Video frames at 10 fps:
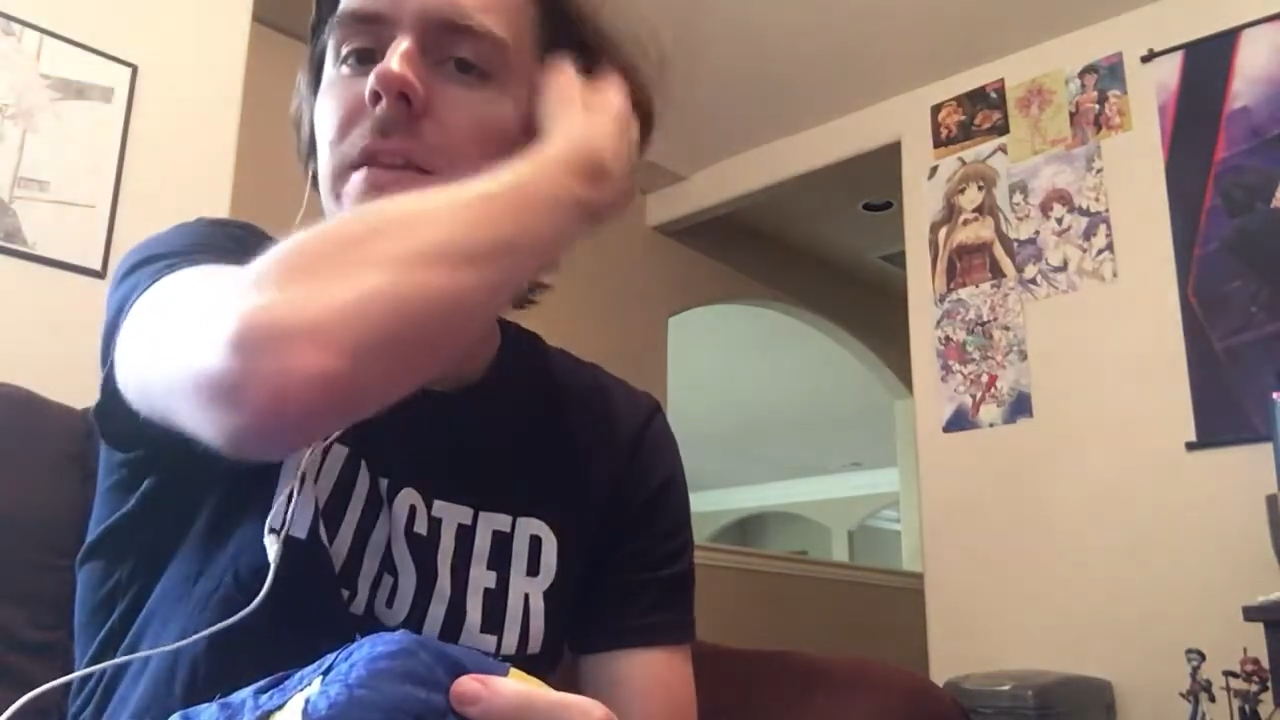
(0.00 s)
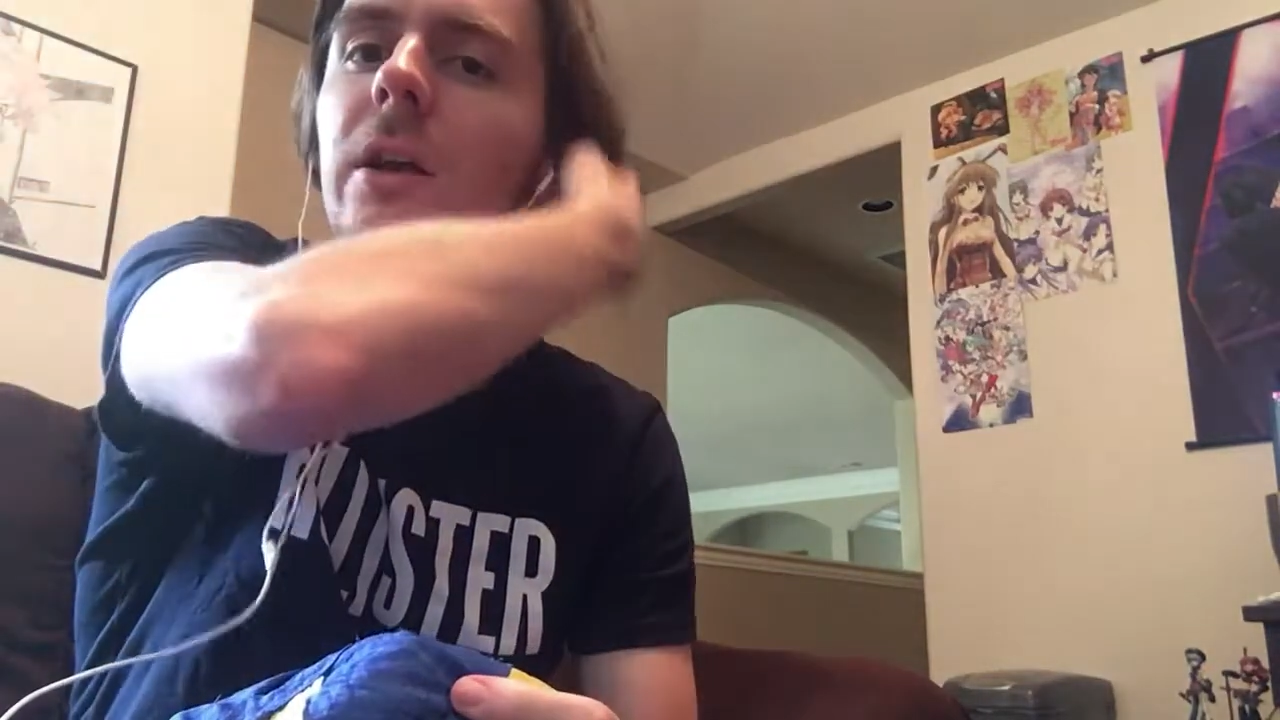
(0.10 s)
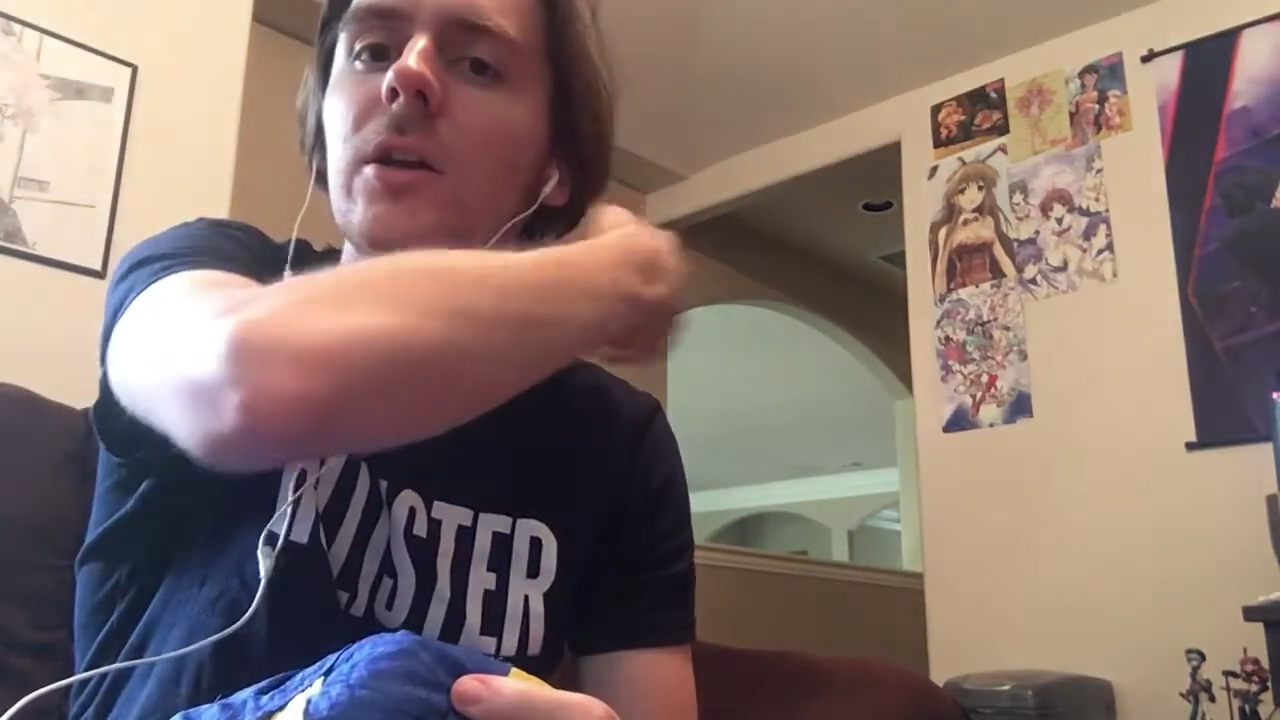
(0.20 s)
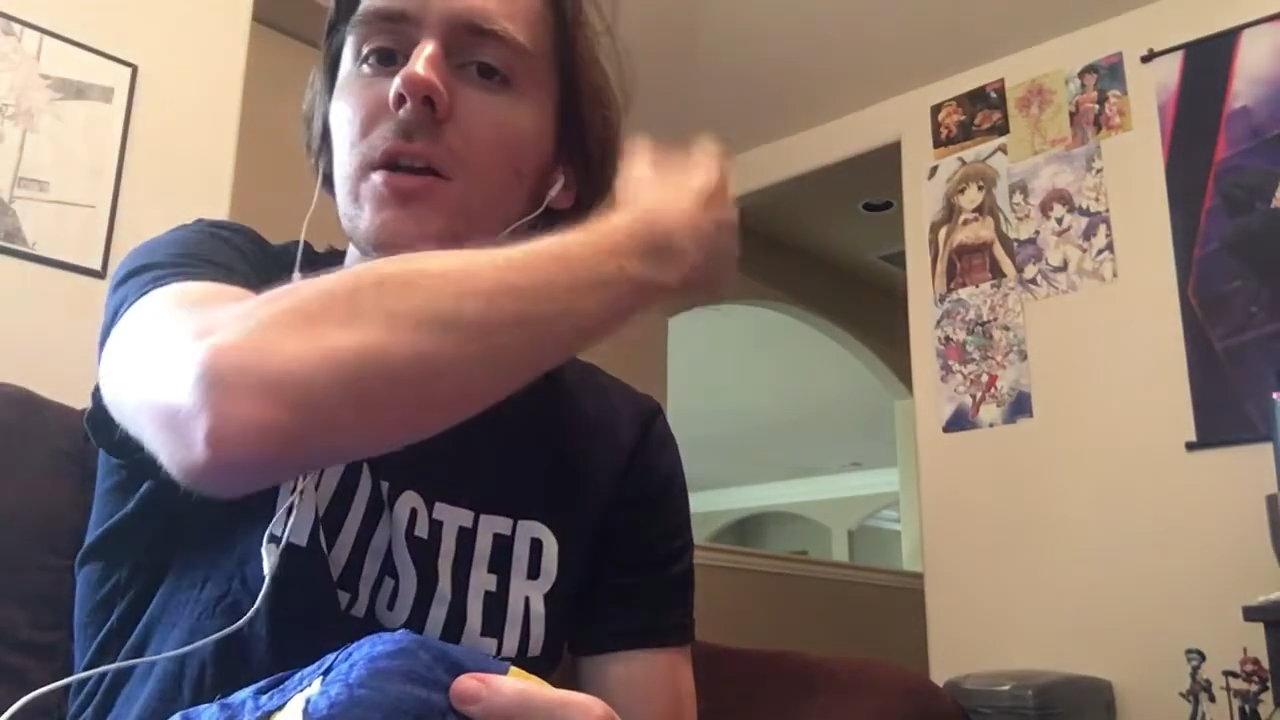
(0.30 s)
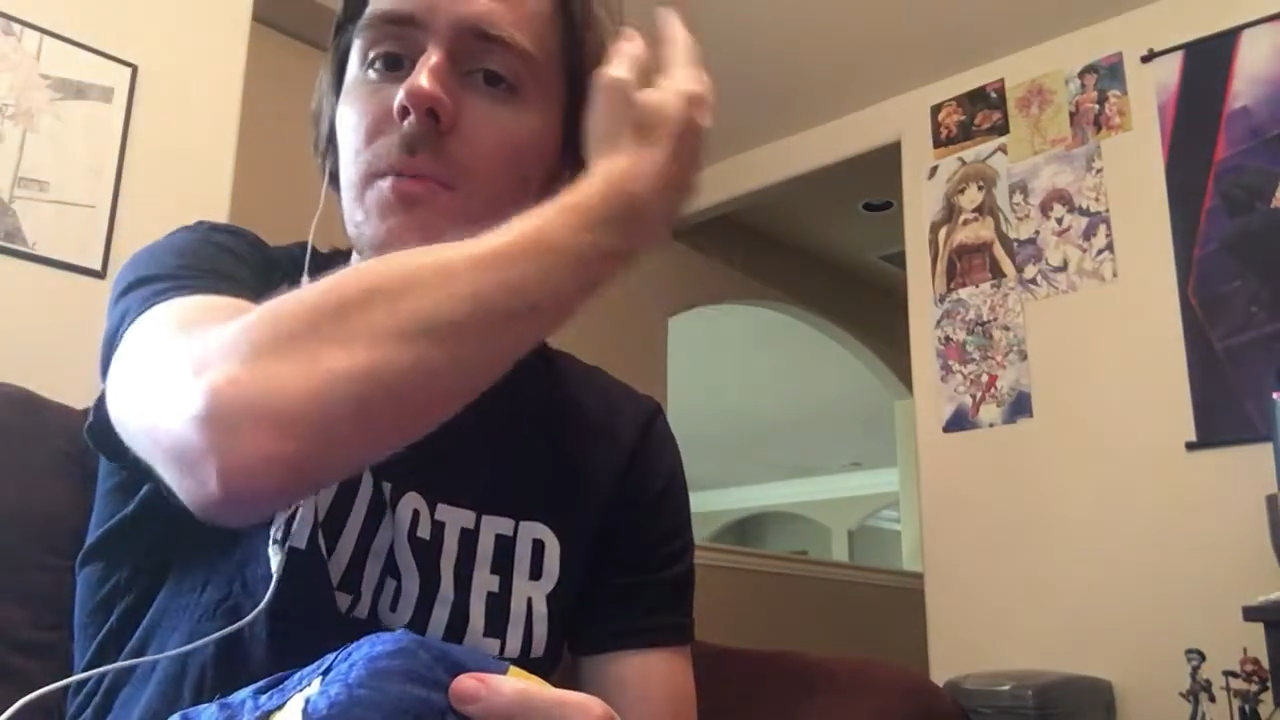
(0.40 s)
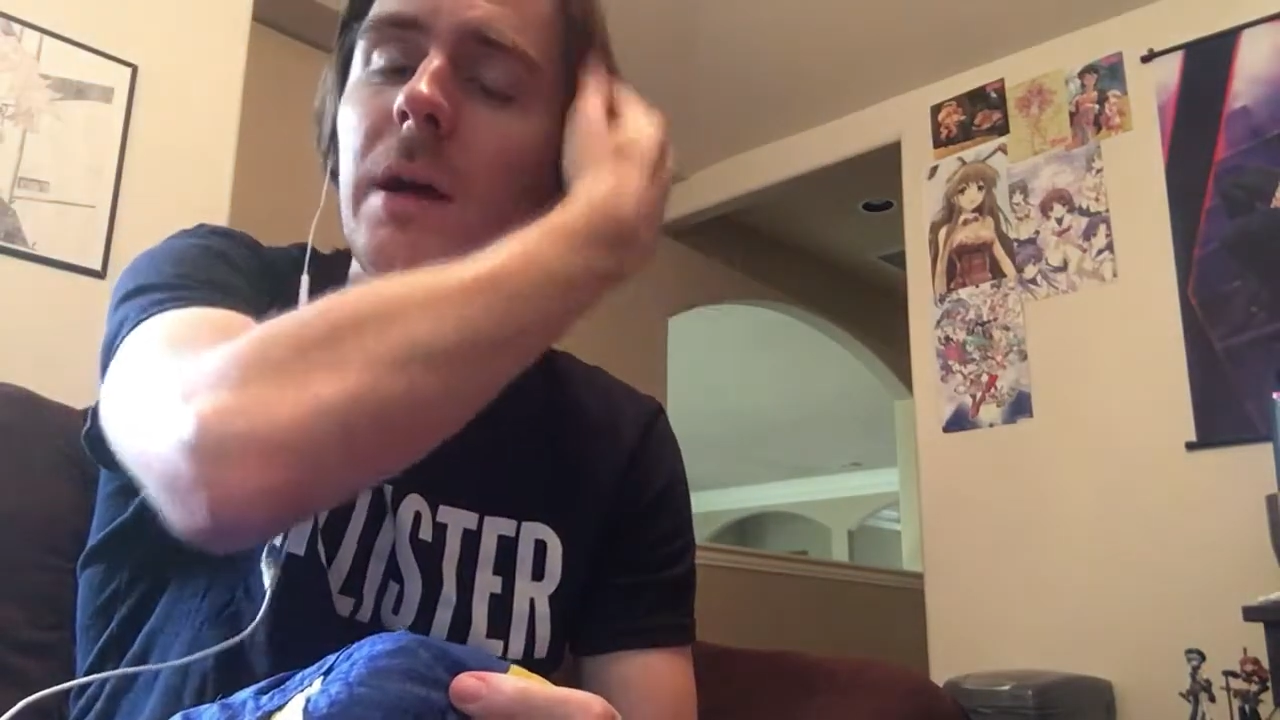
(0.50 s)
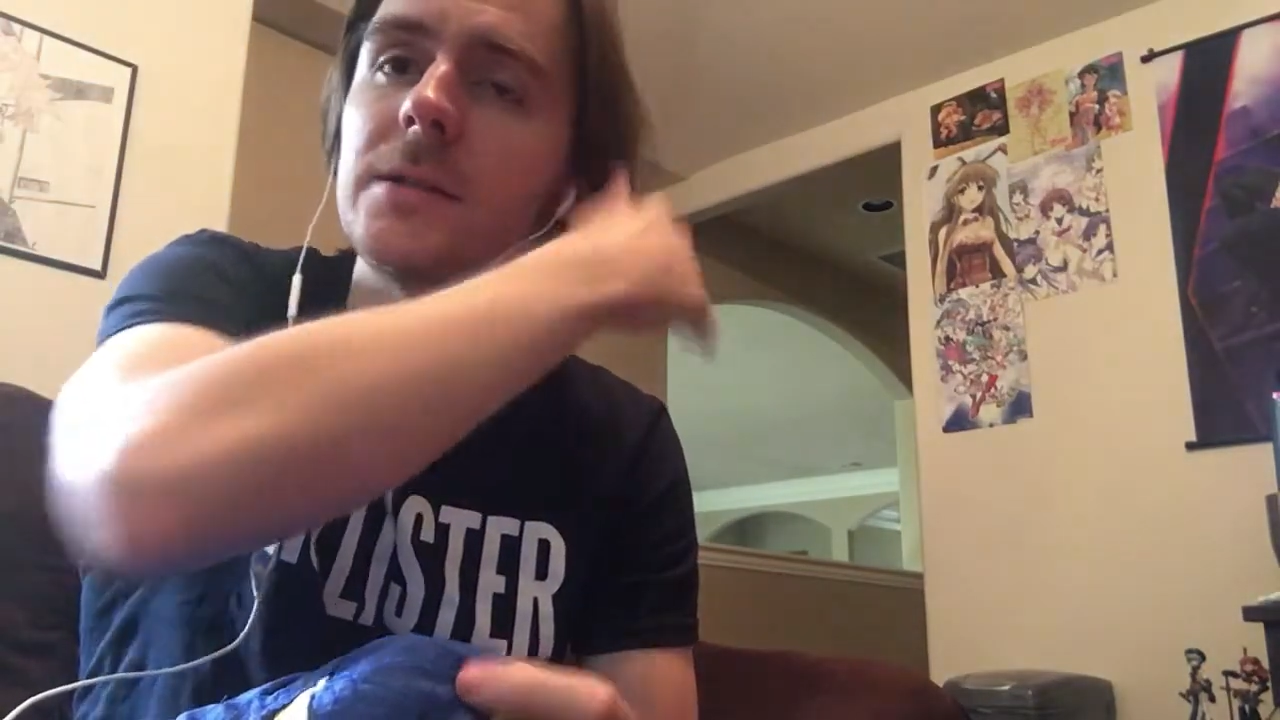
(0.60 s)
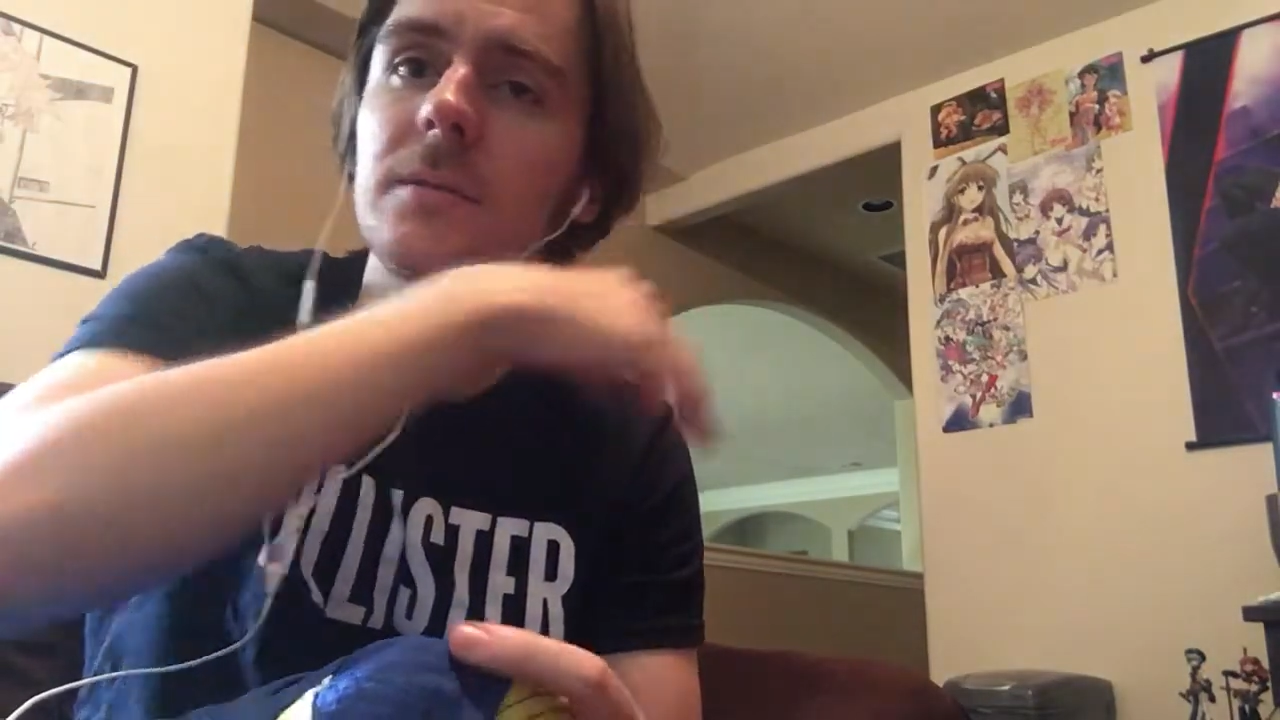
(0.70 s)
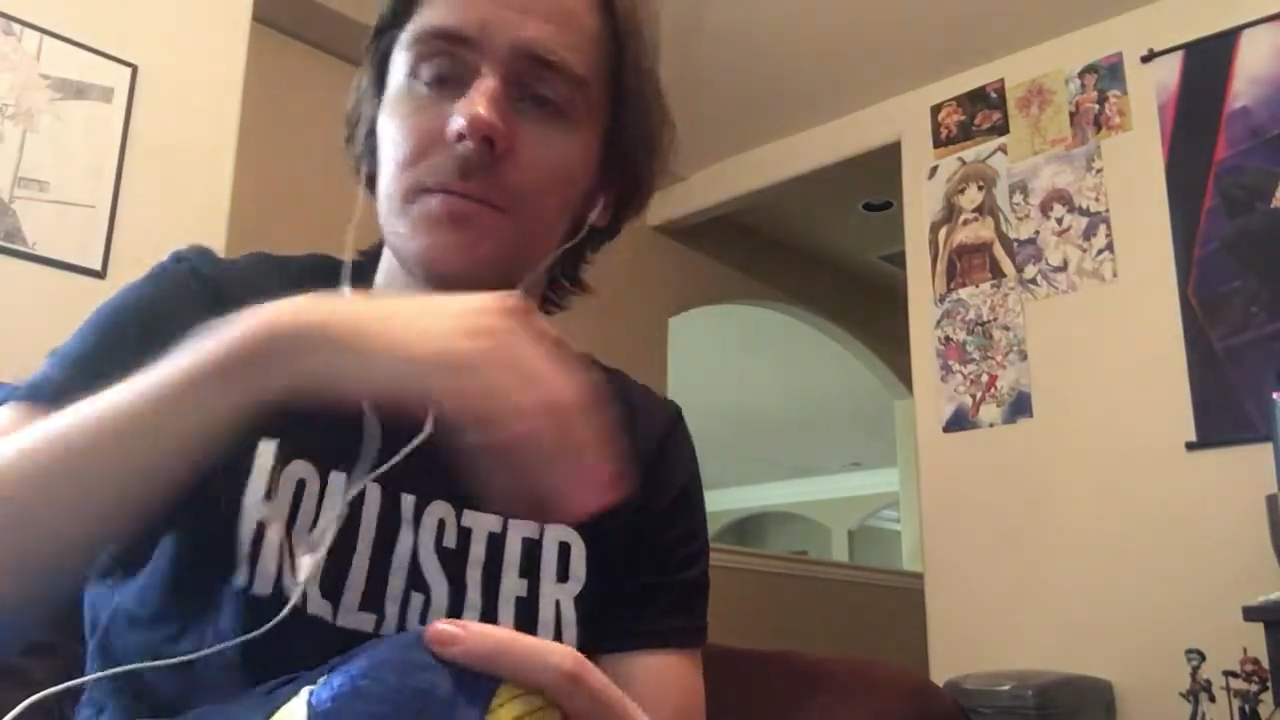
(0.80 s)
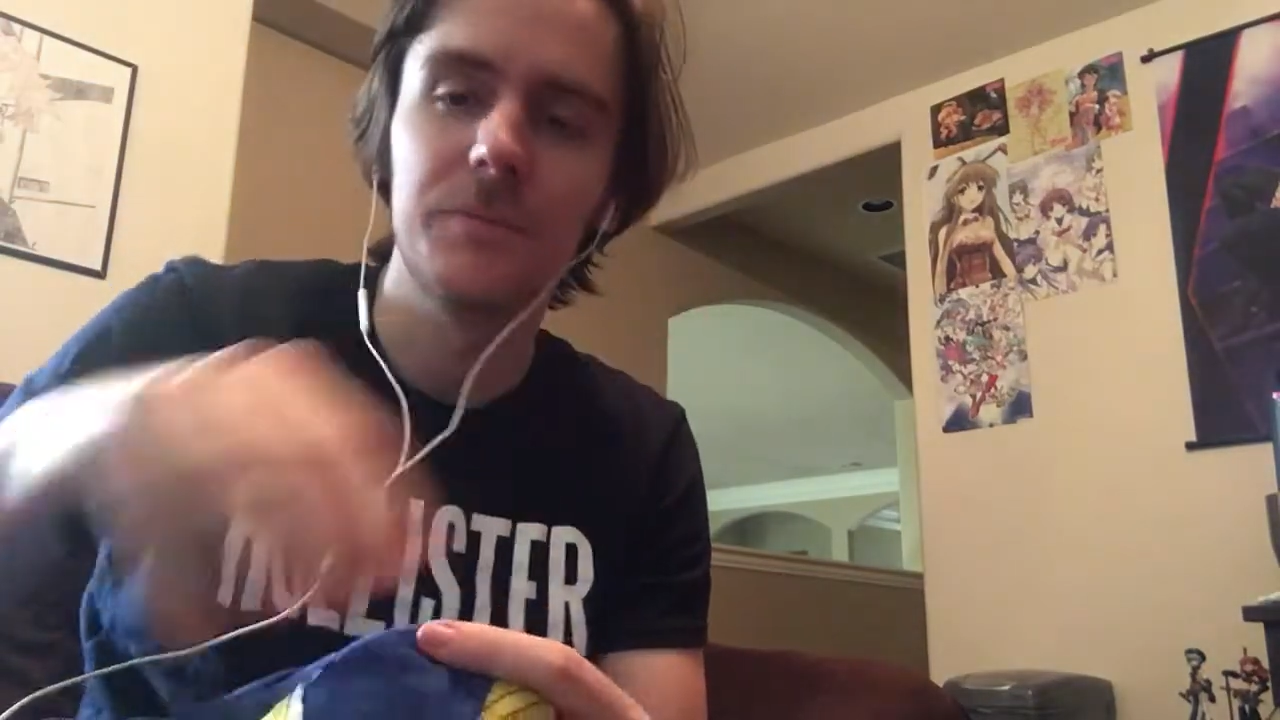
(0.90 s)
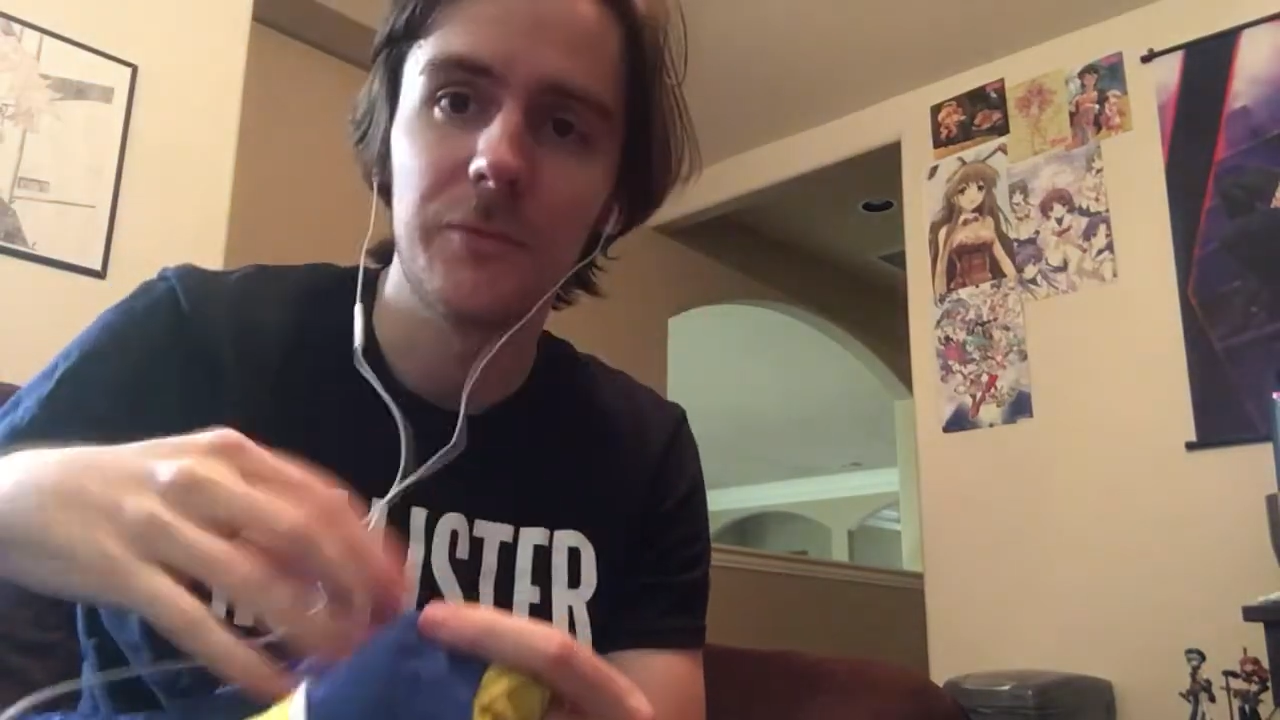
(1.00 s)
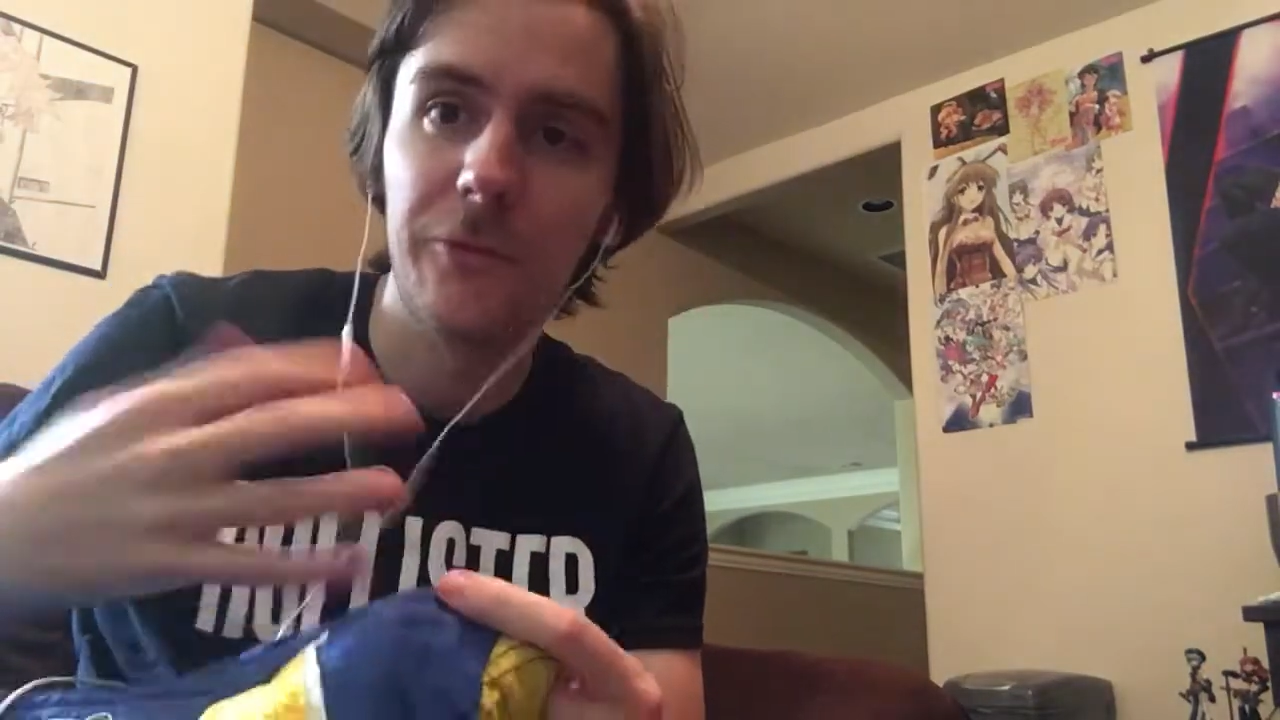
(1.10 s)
that are about to